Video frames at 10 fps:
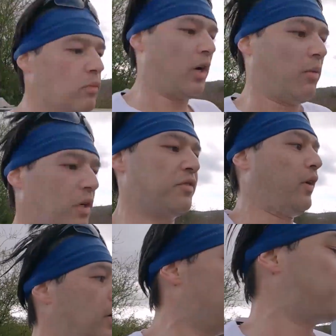isn't what it was
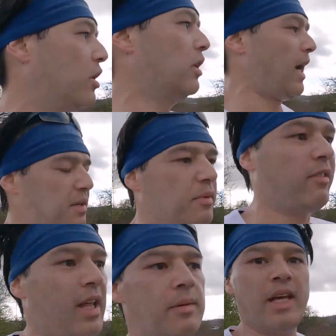4 years ago. It
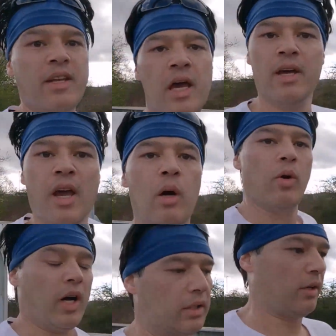hasn't really been
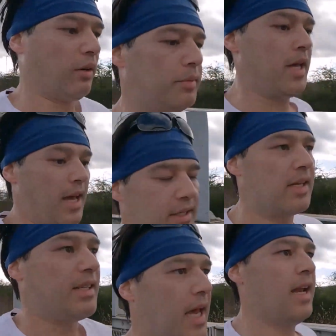worked on or updated
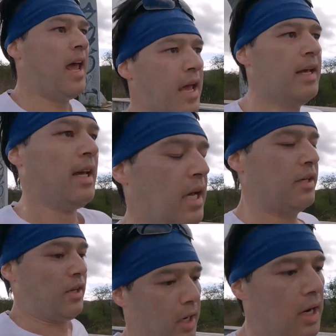since then,
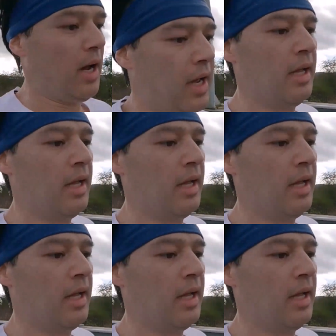so